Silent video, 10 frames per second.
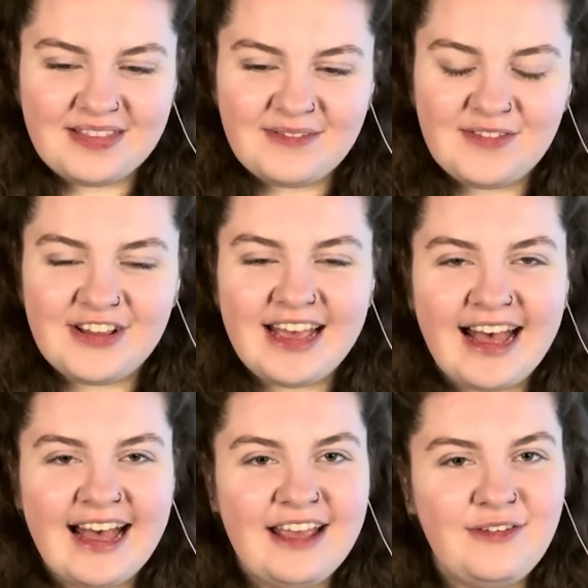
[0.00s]
but
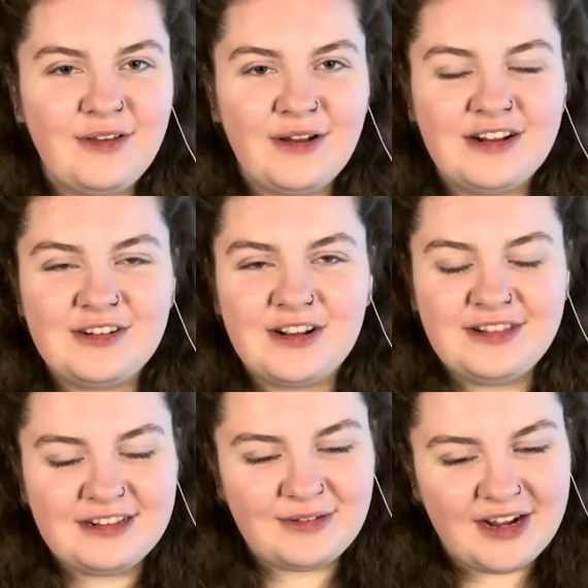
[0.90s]
yeah, if you are enjoying
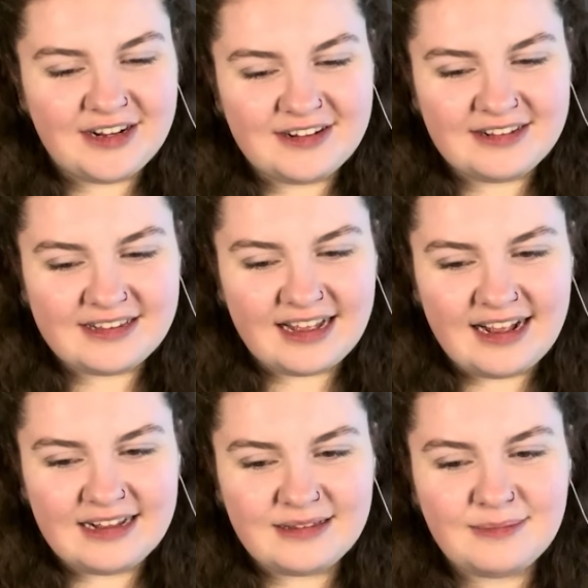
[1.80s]
these reactions,
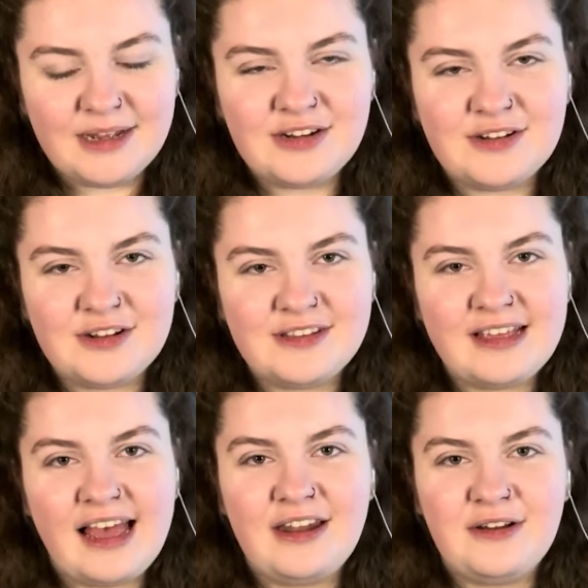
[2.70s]
guys, make sure to
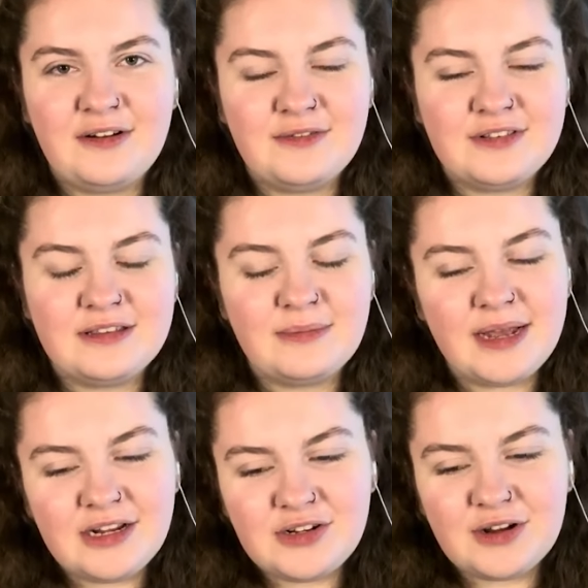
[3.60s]
head over to the
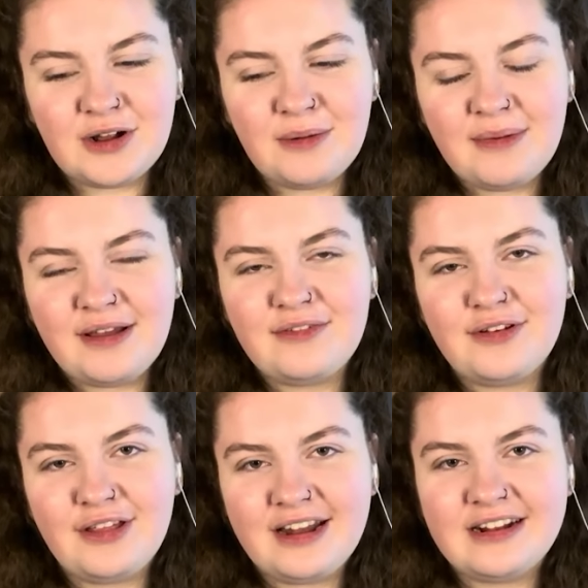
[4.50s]
Patreon. My
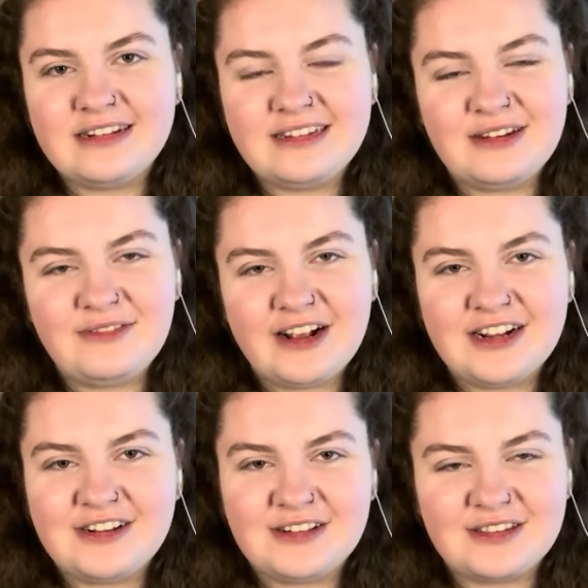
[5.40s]
full unedited
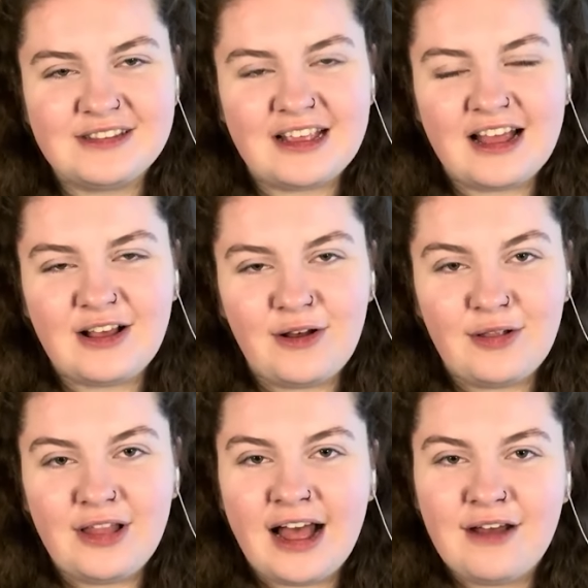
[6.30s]
reactions go
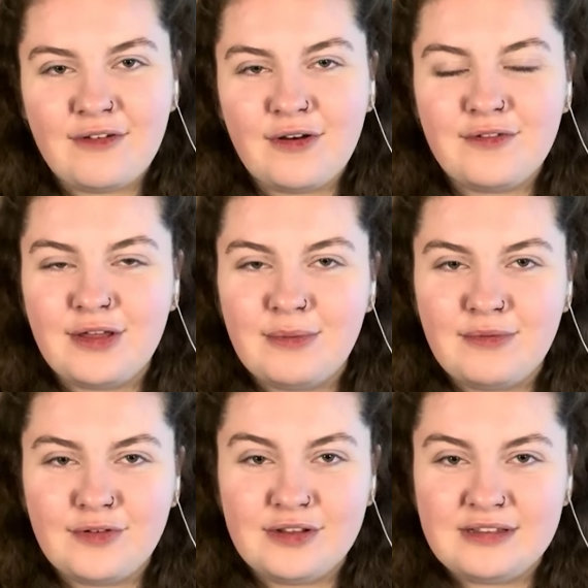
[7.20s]
live over there
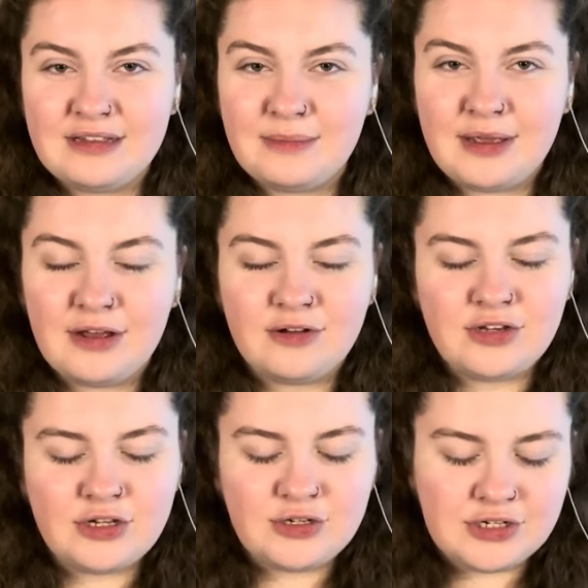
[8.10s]
before you see them here on
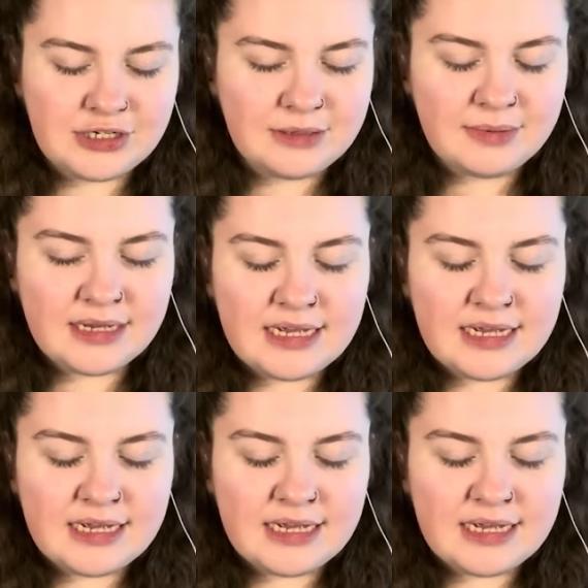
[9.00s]
YouTube.